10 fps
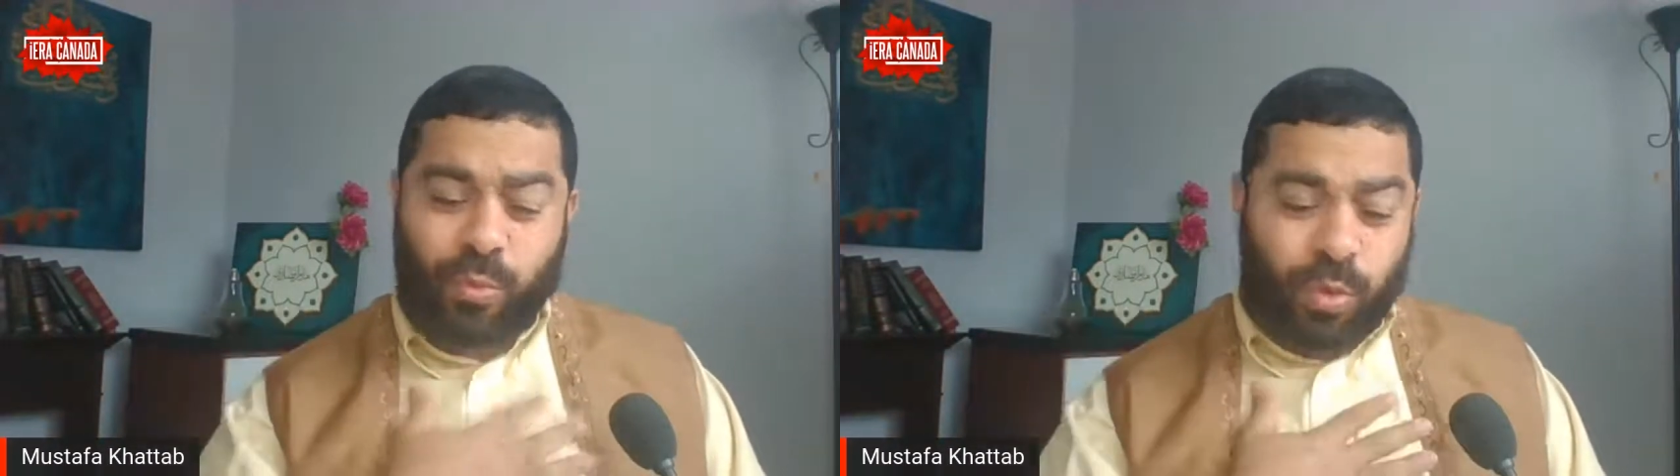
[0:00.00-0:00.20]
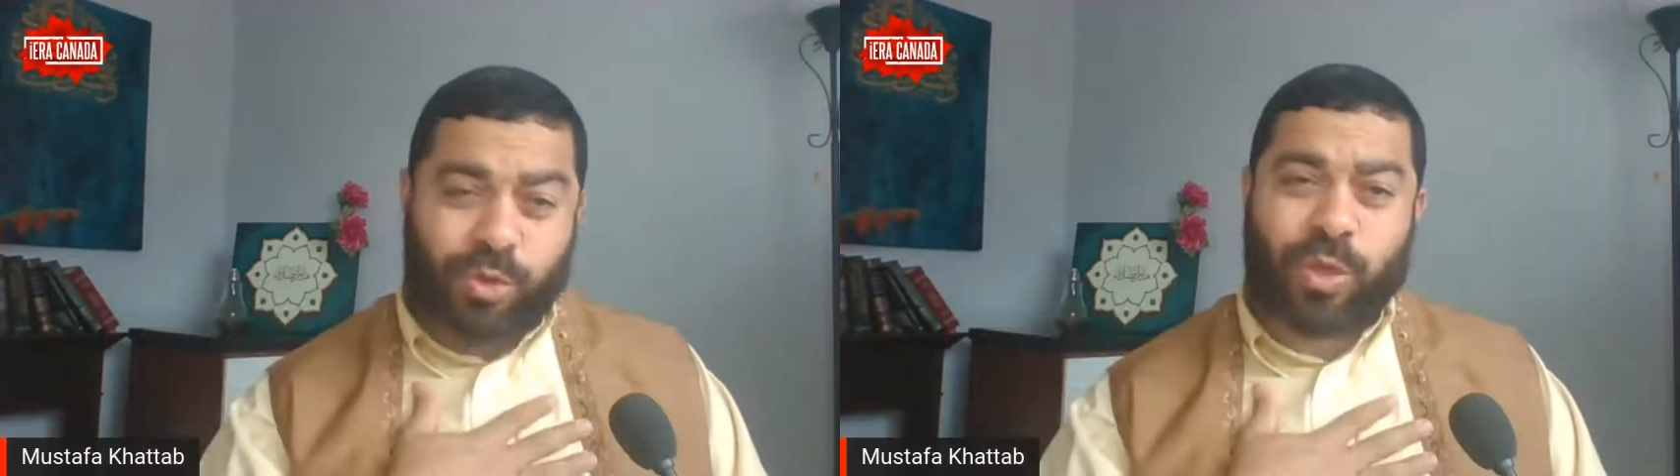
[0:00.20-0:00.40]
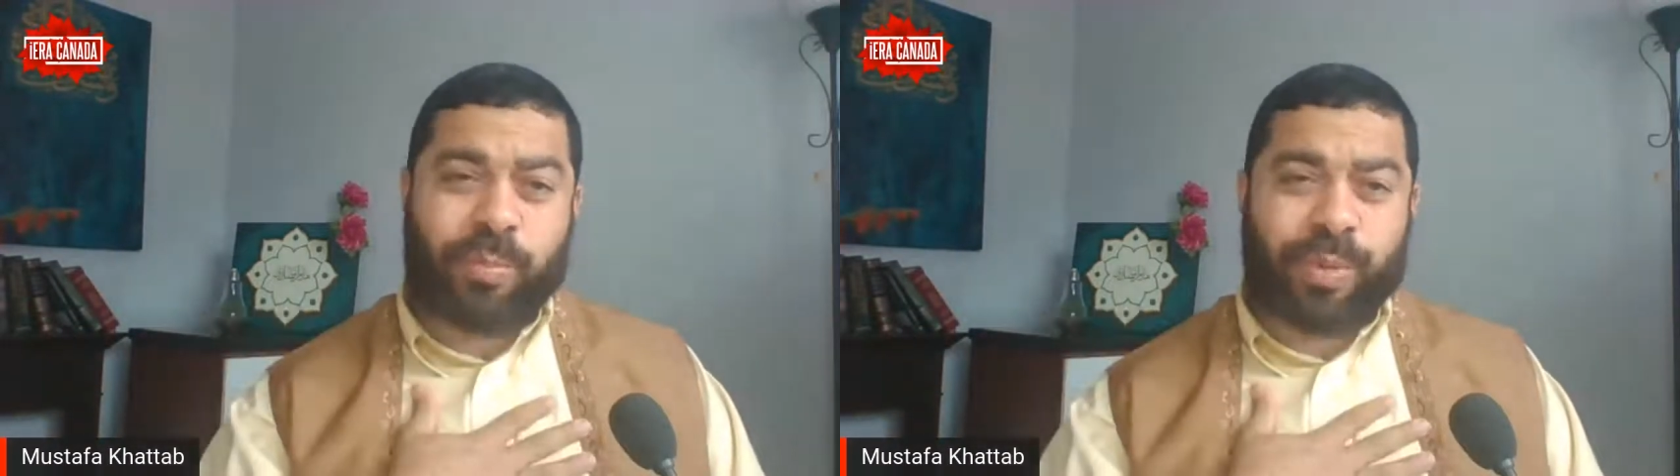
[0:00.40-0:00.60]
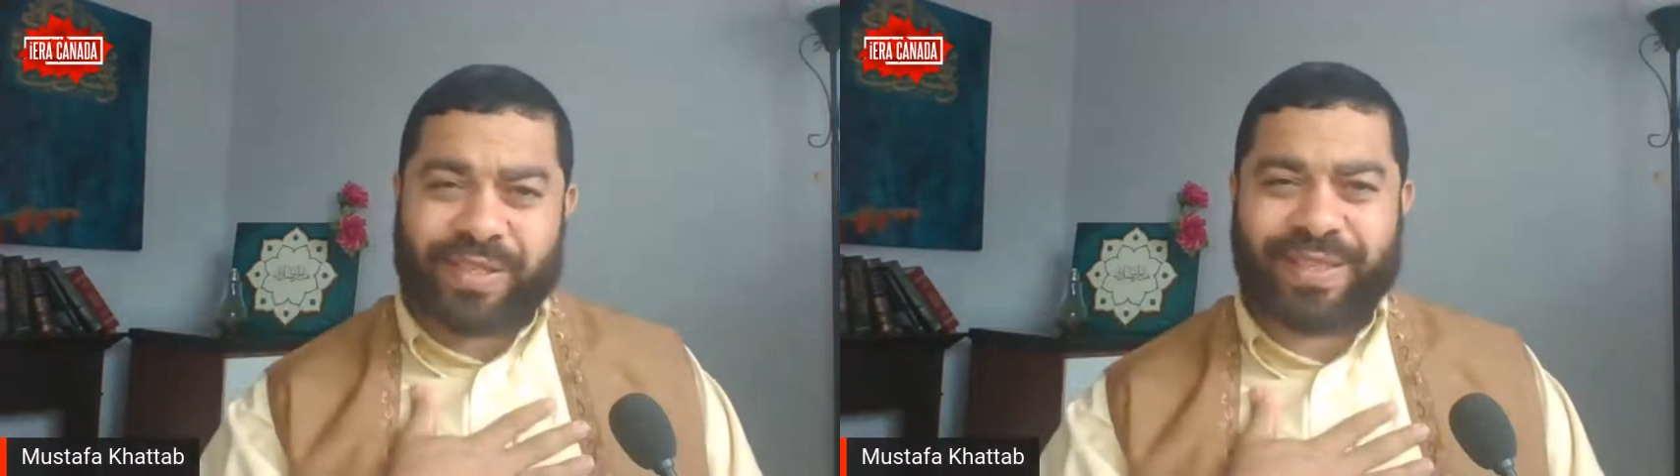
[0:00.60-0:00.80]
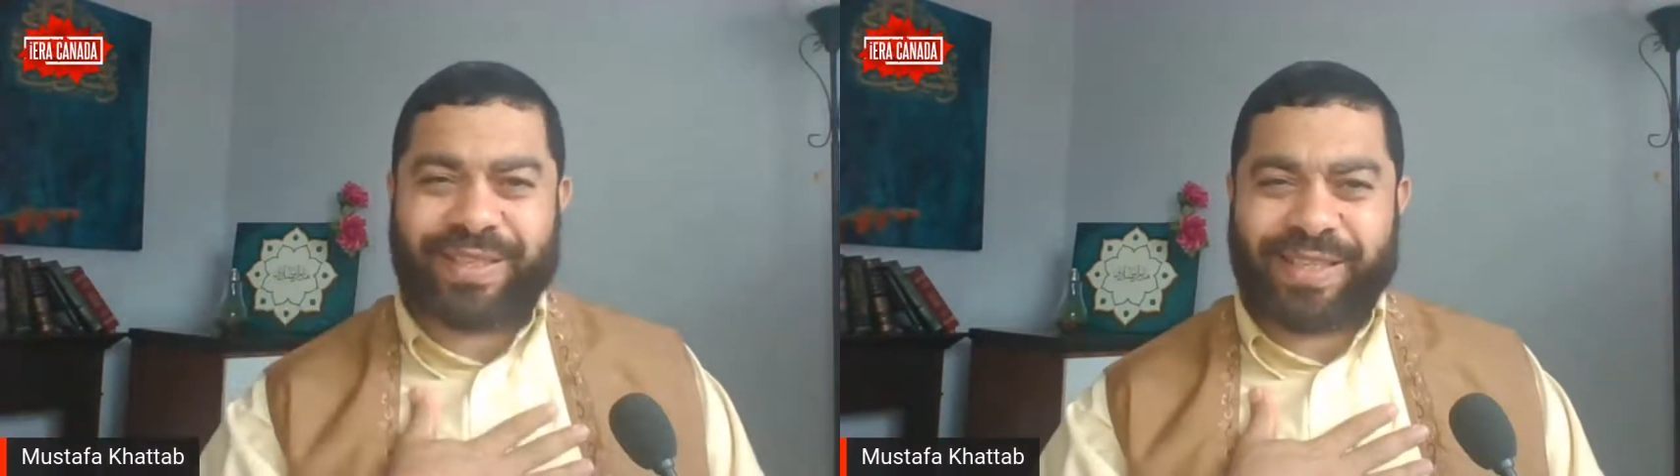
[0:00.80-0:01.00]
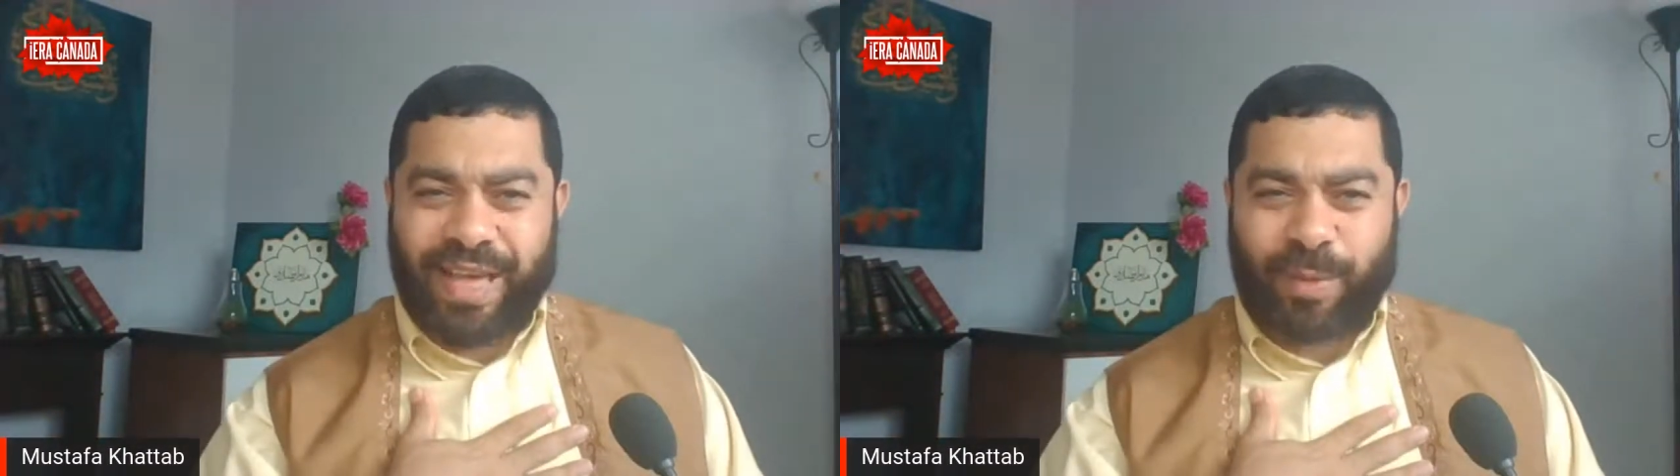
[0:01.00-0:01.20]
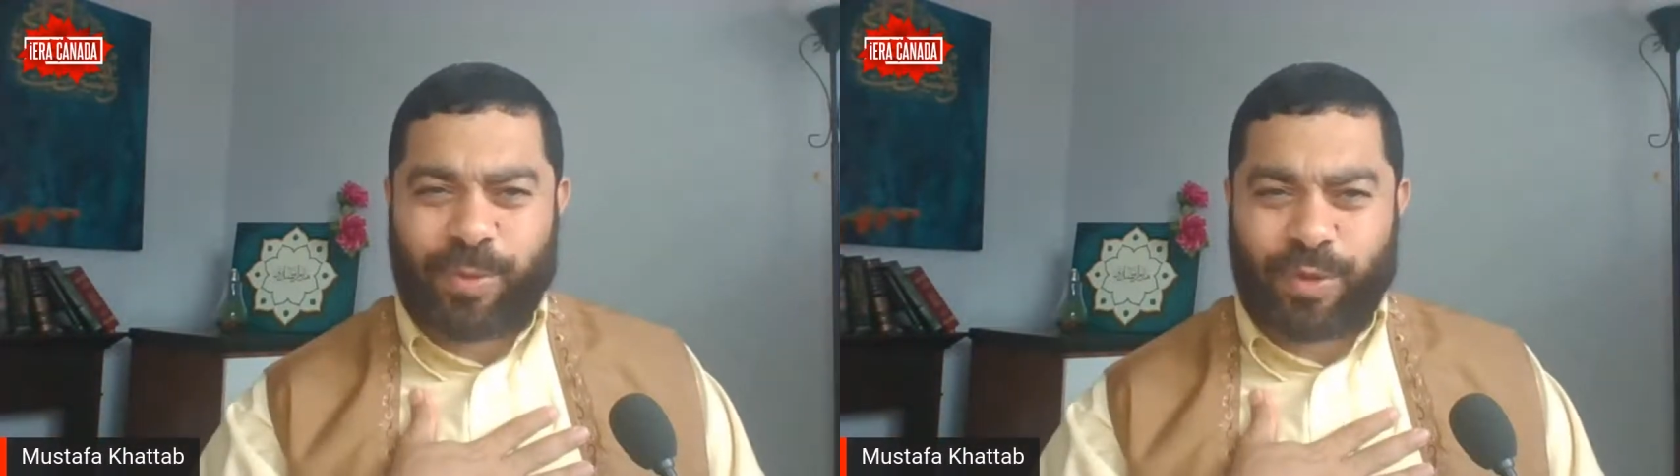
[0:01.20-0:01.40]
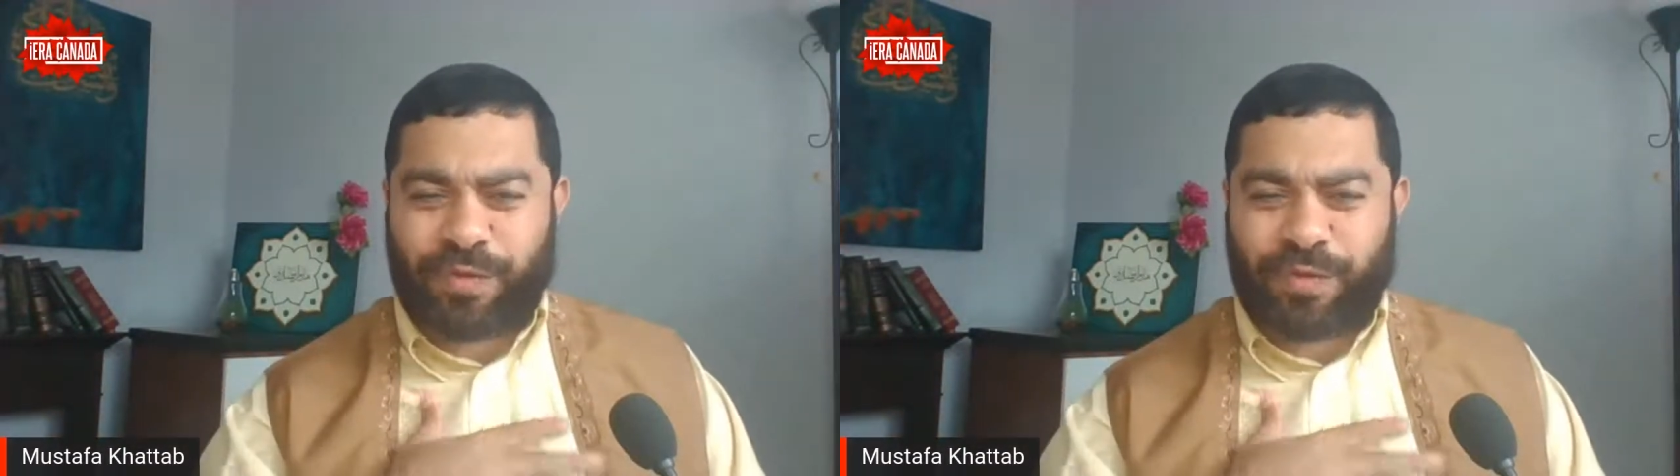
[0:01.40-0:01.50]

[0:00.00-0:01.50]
which will basically help you.